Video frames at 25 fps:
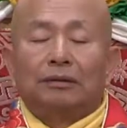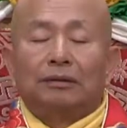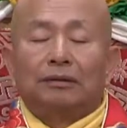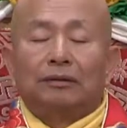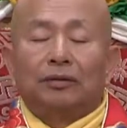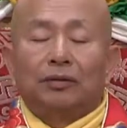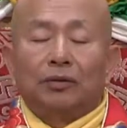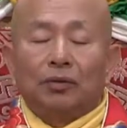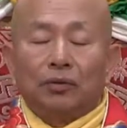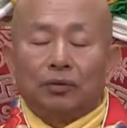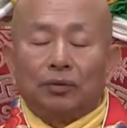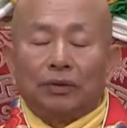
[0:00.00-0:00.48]

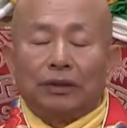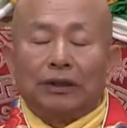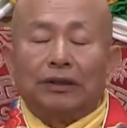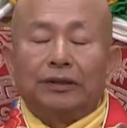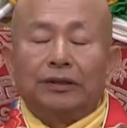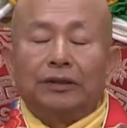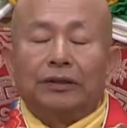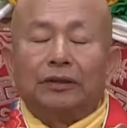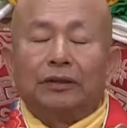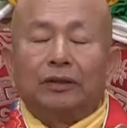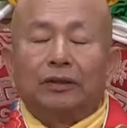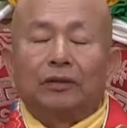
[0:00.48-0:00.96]
in
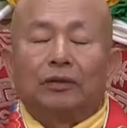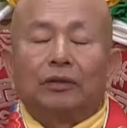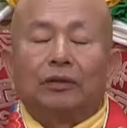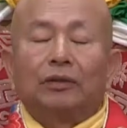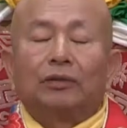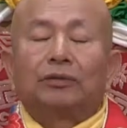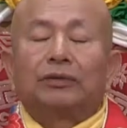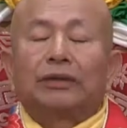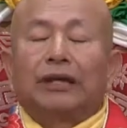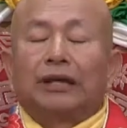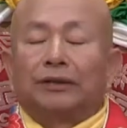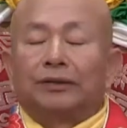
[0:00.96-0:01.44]

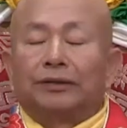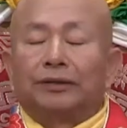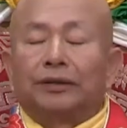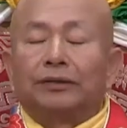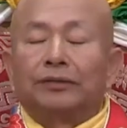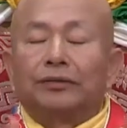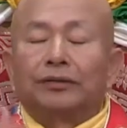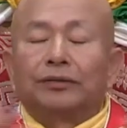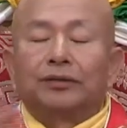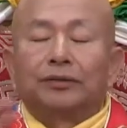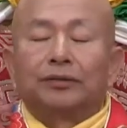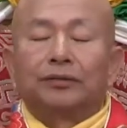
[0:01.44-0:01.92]
order to
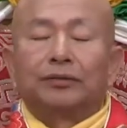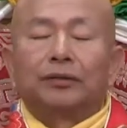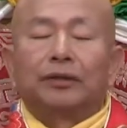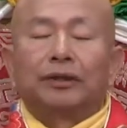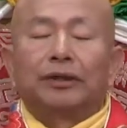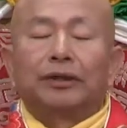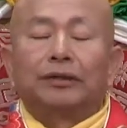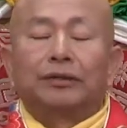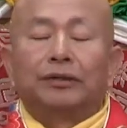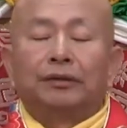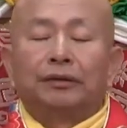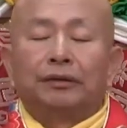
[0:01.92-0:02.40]
enter into
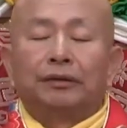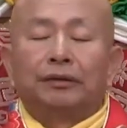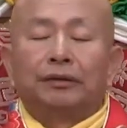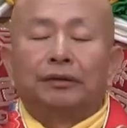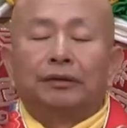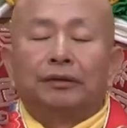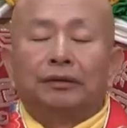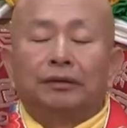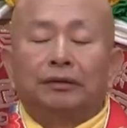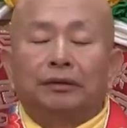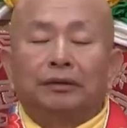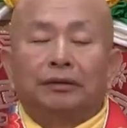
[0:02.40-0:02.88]

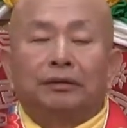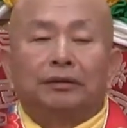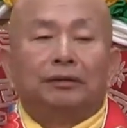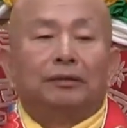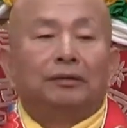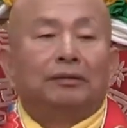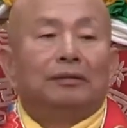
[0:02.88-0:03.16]
meditation.